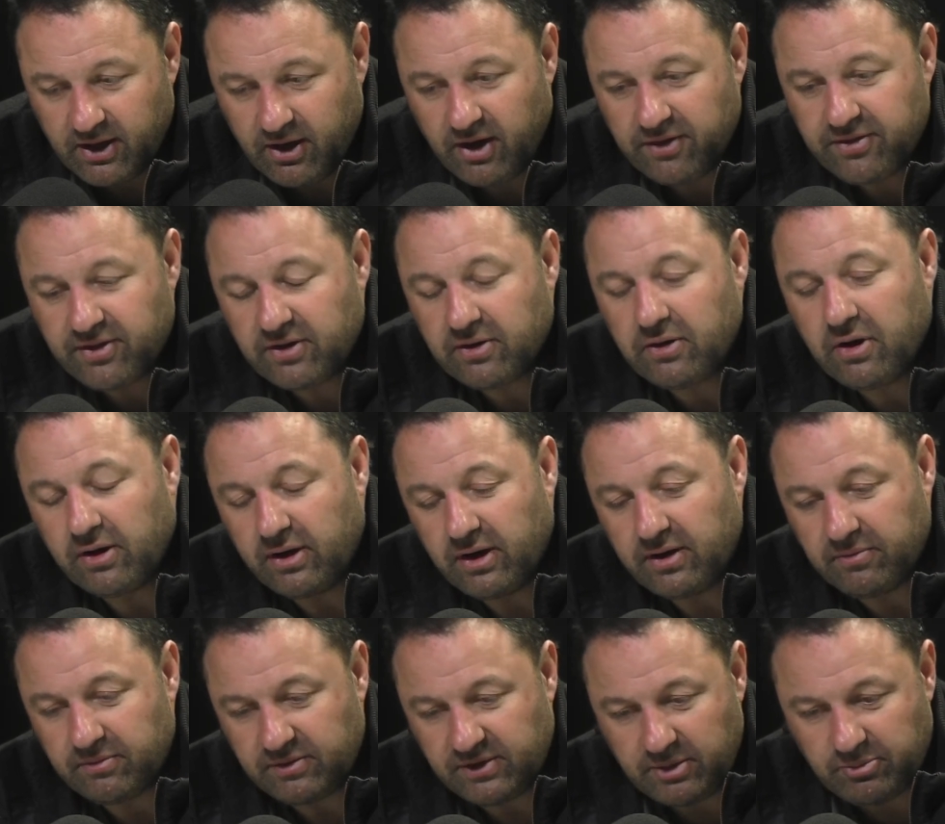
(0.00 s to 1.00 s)
I think a
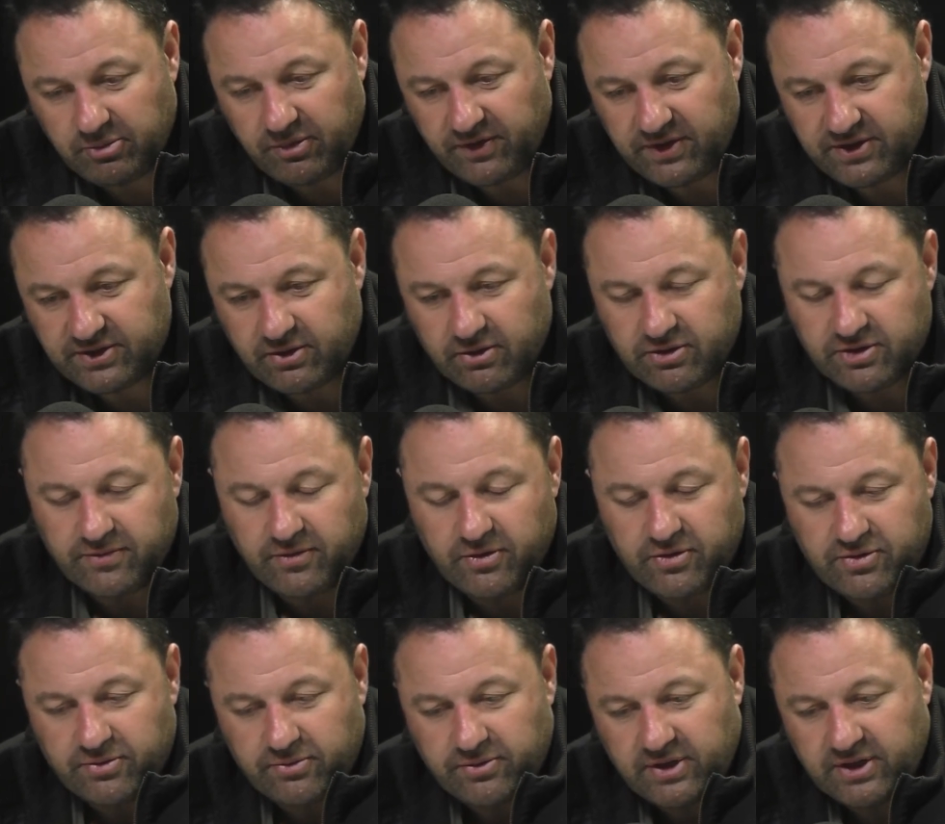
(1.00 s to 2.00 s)
number of these
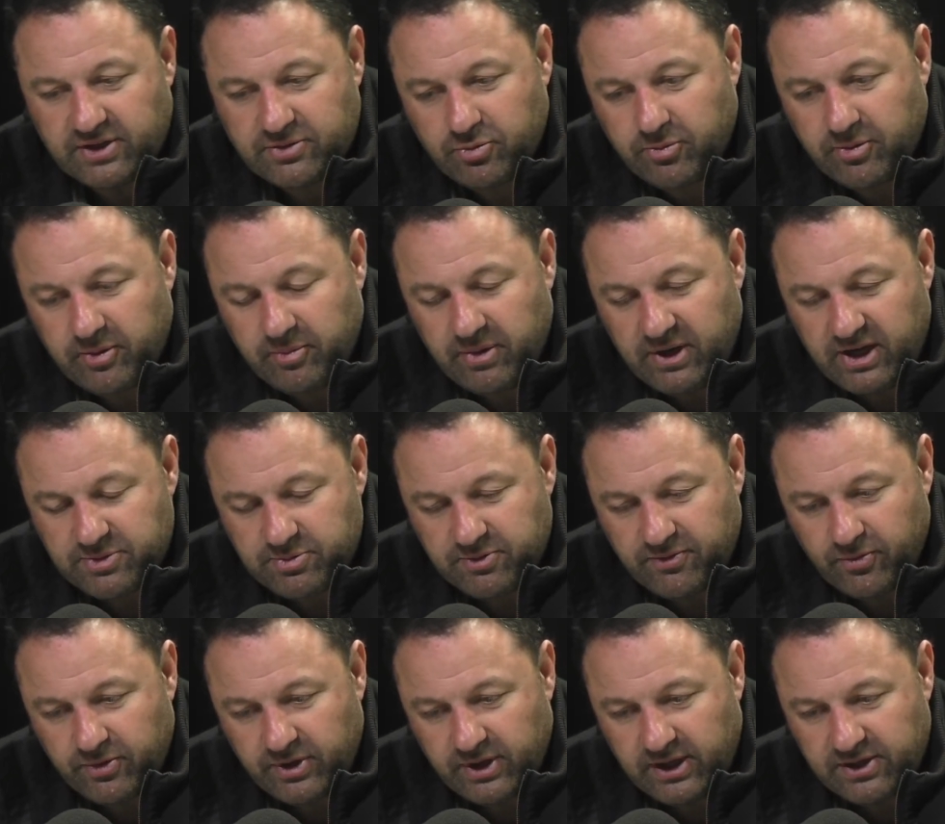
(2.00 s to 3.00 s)
controversial things will be passed
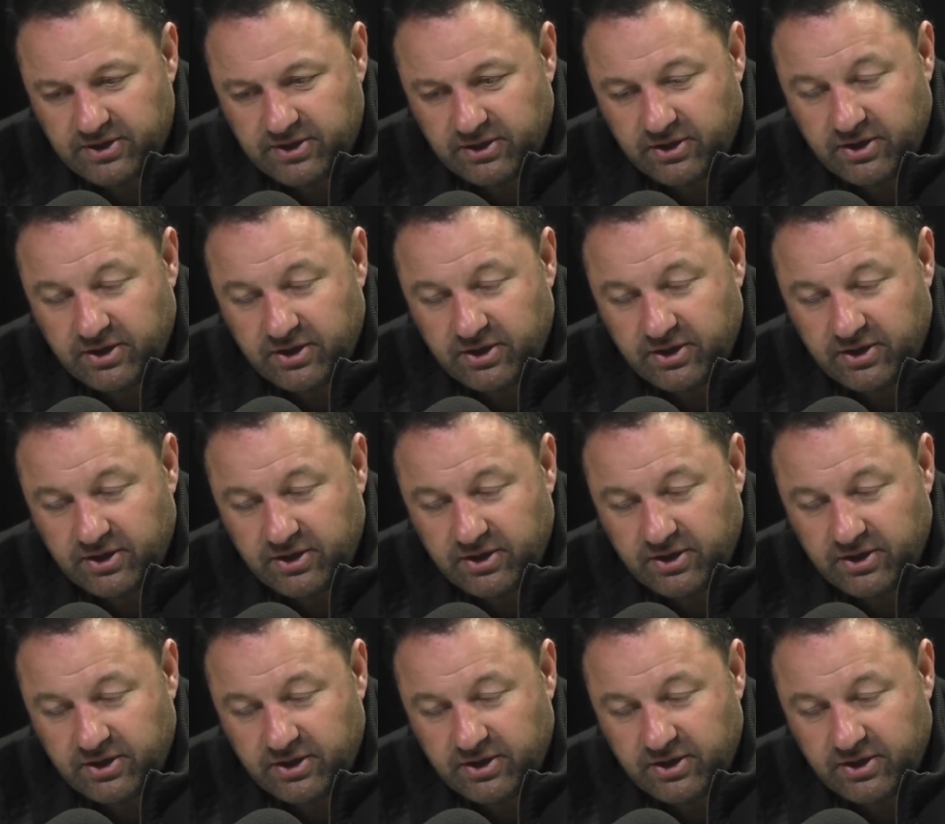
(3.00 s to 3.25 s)
before the election.